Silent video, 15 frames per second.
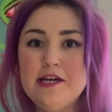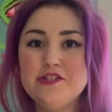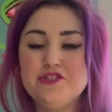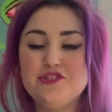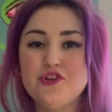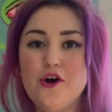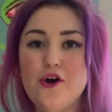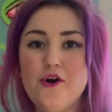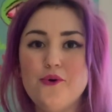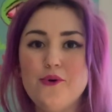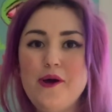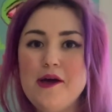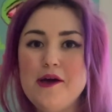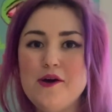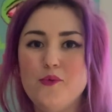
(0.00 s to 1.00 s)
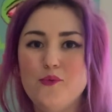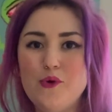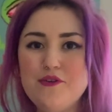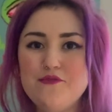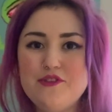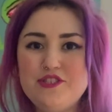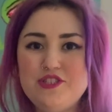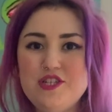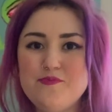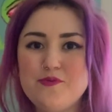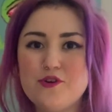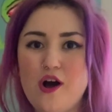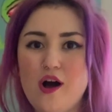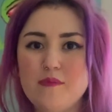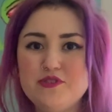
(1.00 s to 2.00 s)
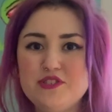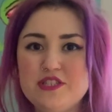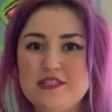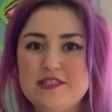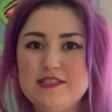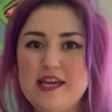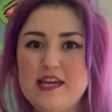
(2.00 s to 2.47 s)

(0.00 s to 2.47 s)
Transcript: So one of the cheaper options,